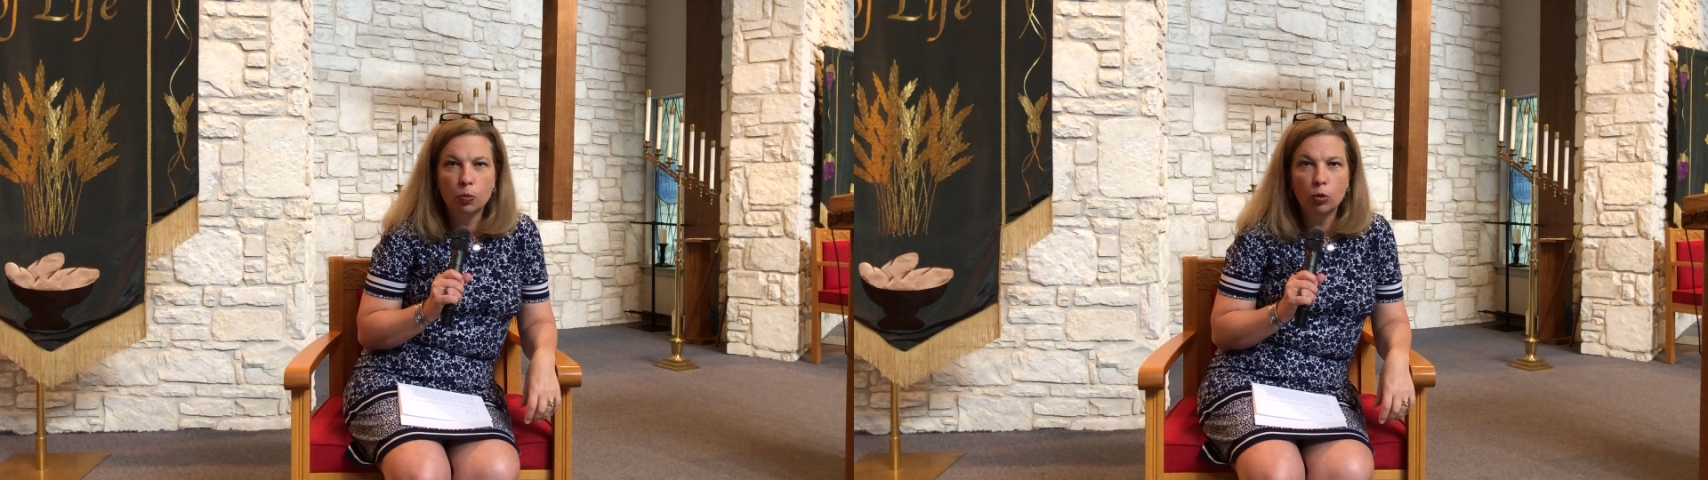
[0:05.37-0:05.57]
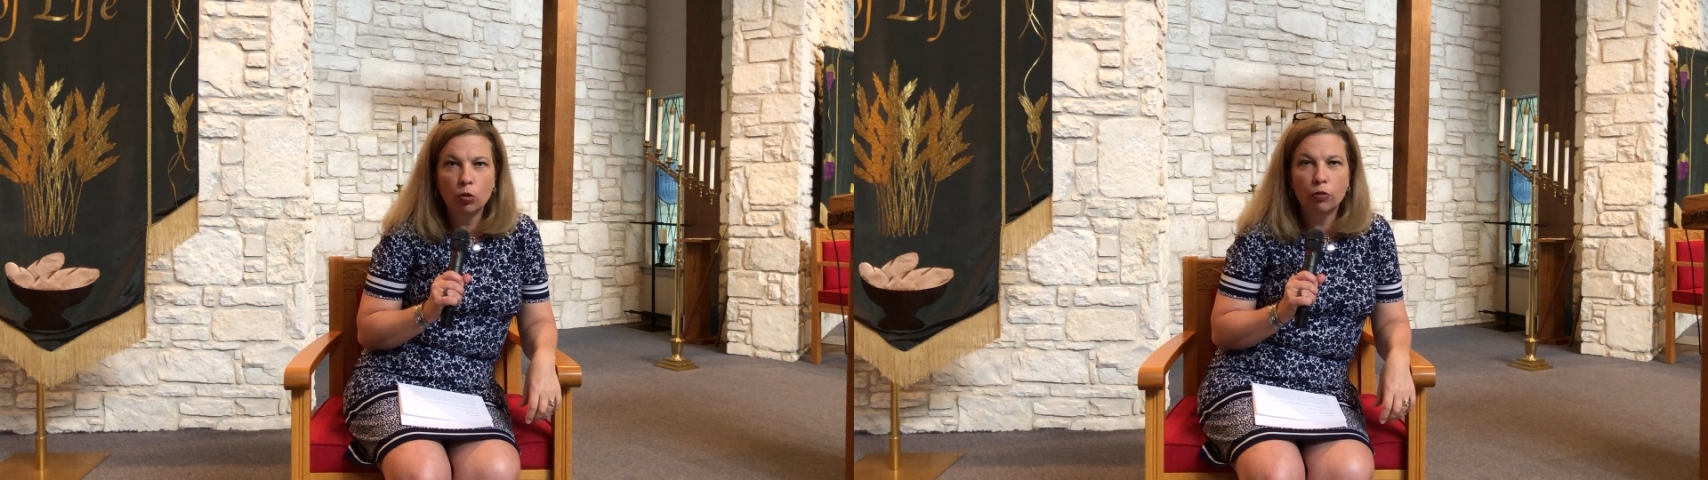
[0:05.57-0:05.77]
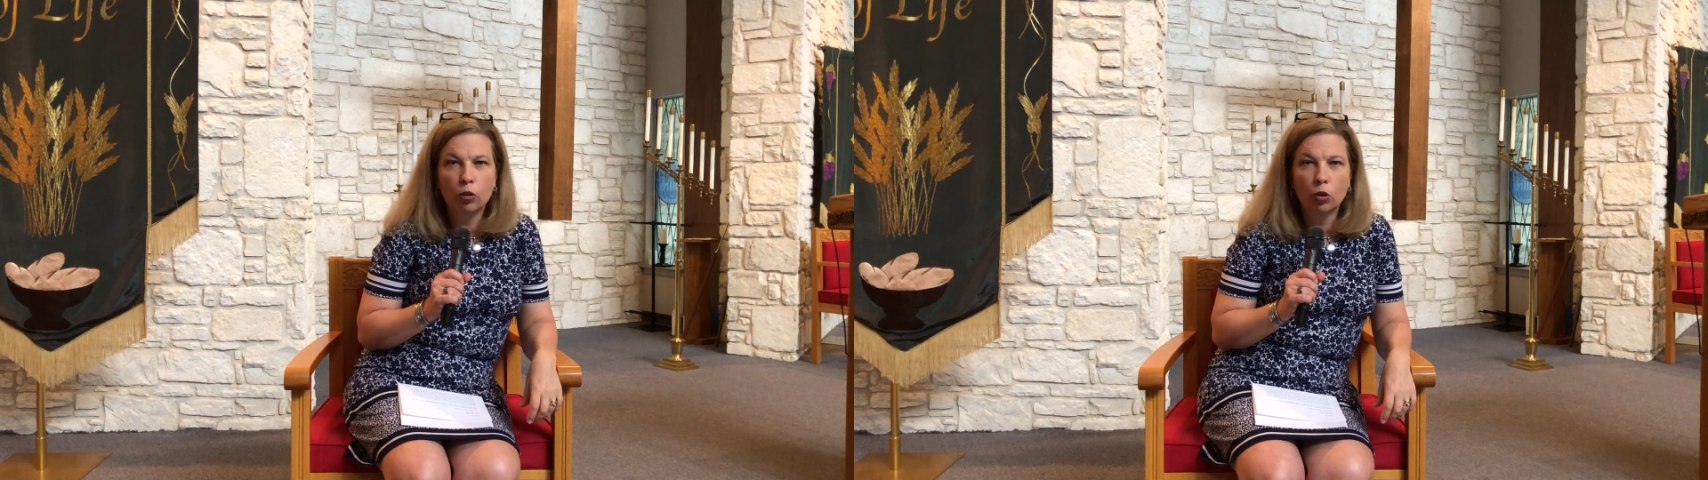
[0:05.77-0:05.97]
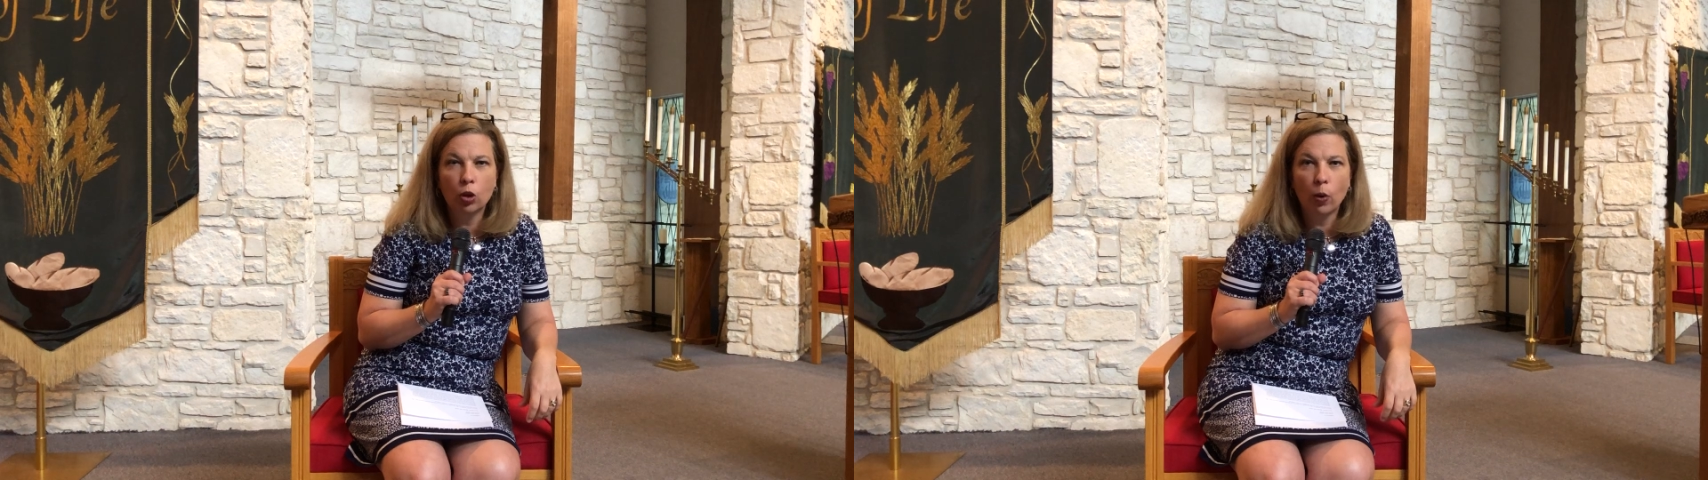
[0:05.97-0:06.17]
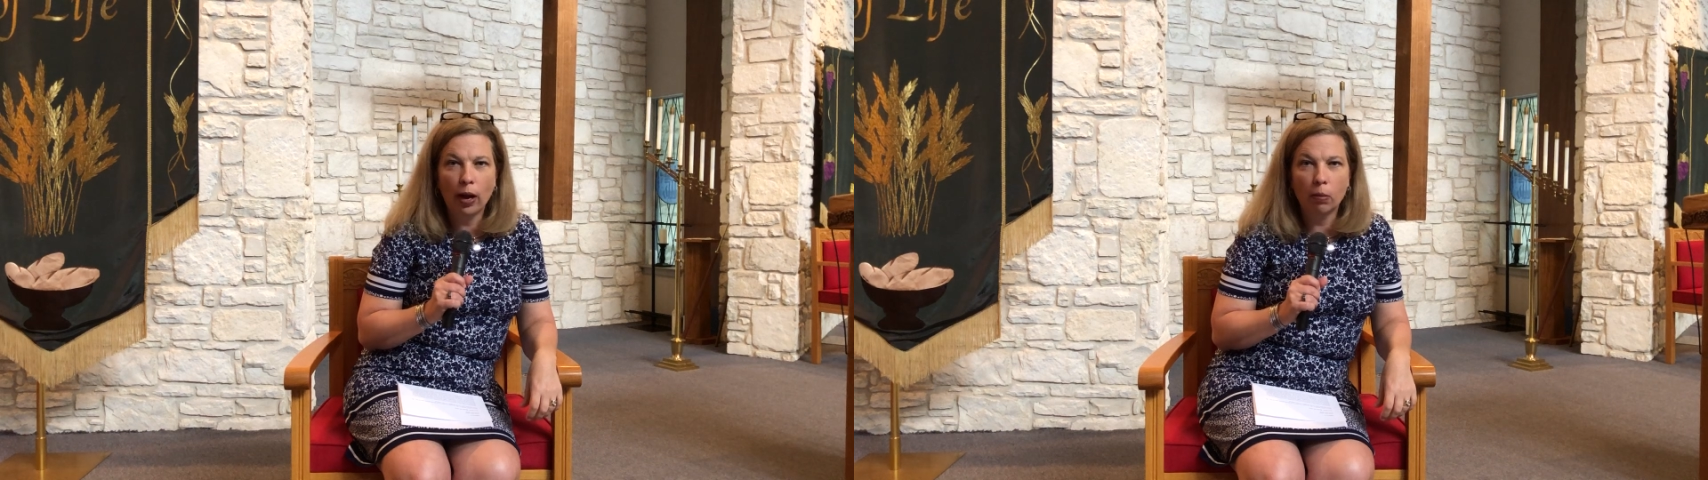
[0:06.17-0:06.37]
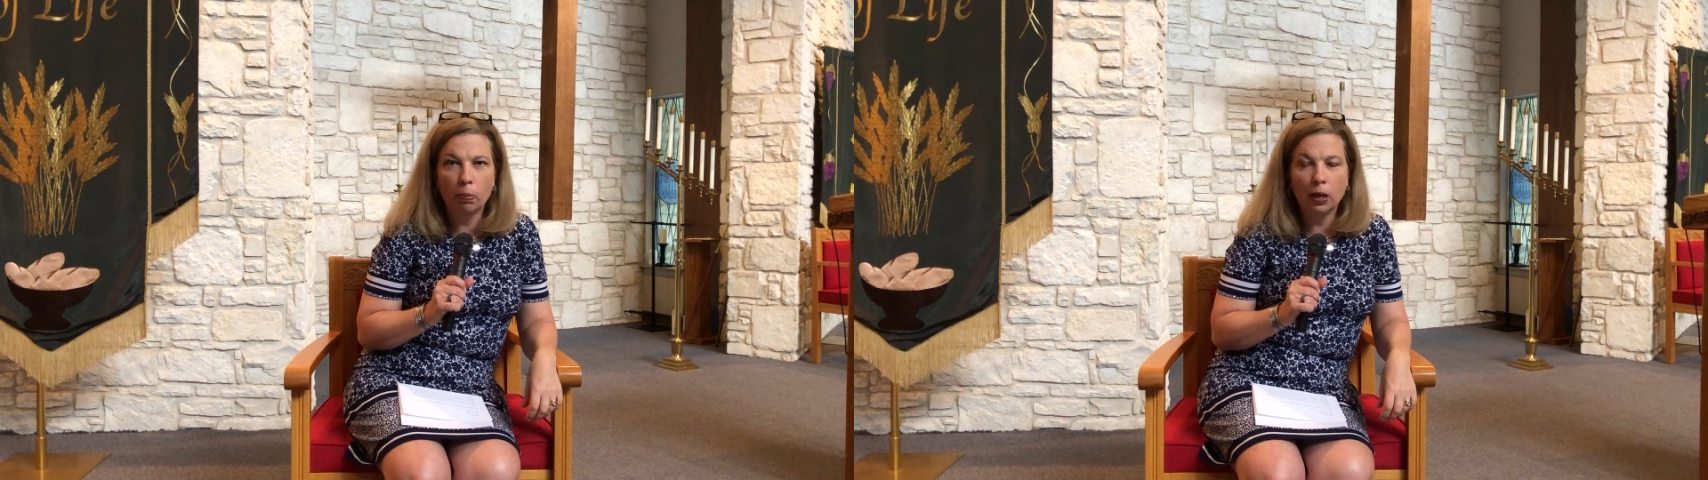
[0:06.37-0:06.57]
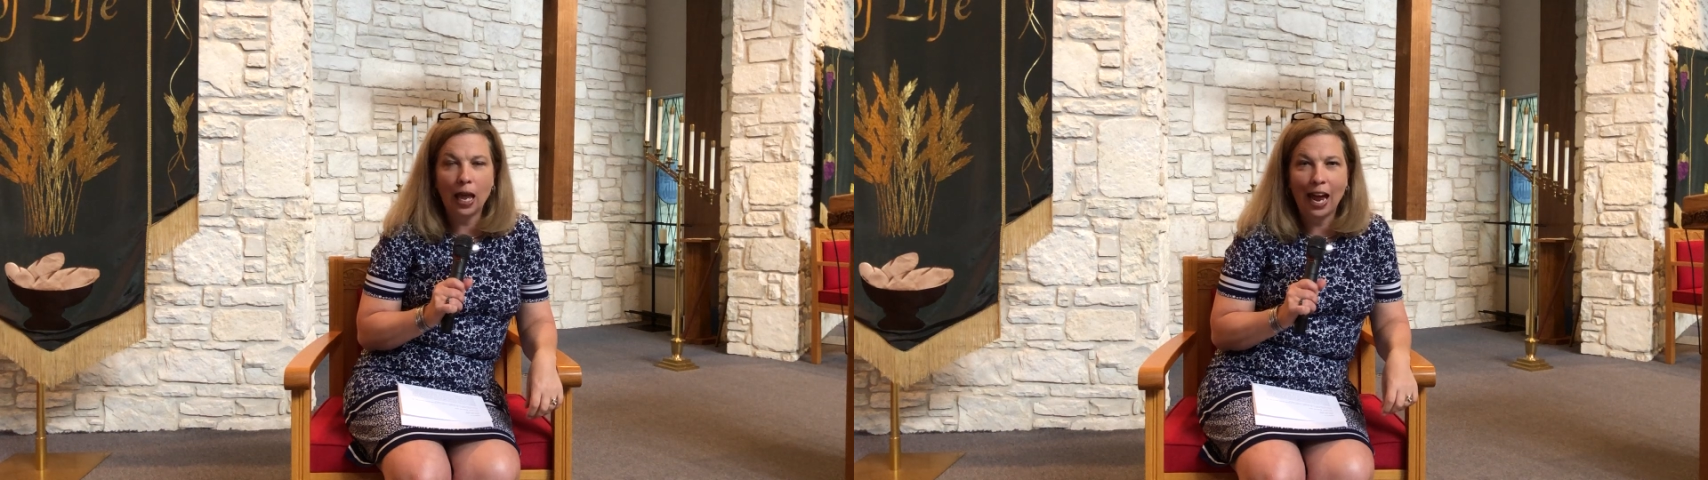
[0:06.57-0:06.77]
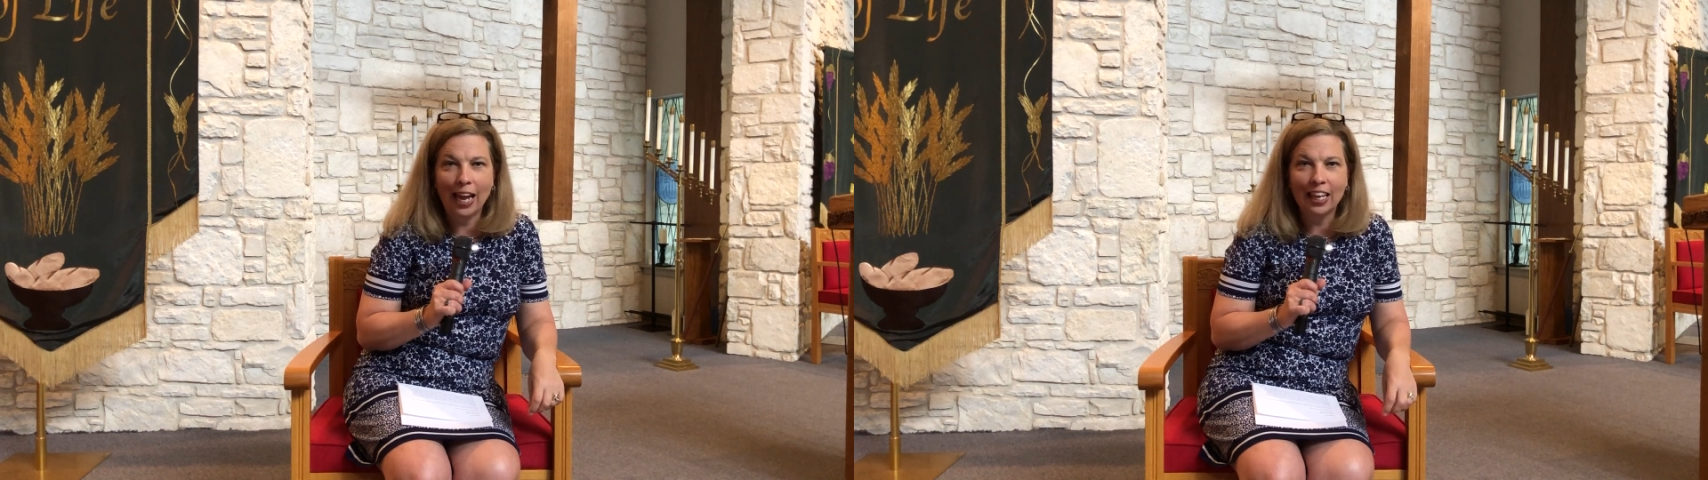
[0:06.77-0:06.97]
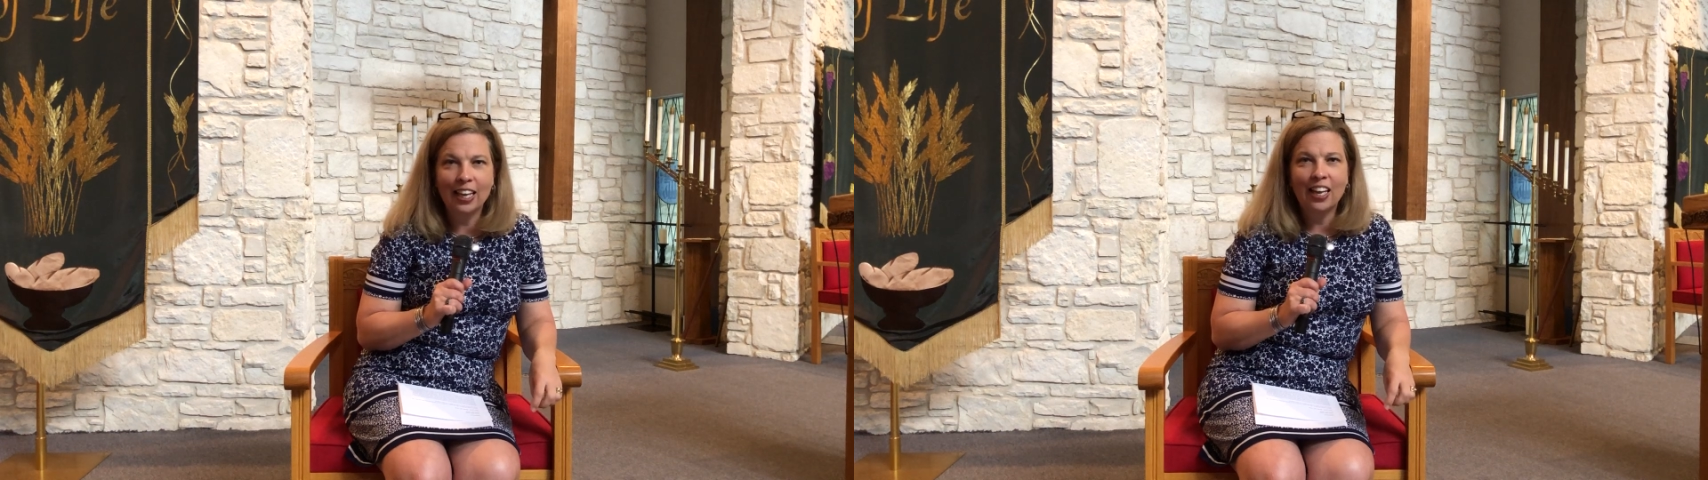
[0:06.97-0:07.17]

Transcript: beautiful. Go out and play.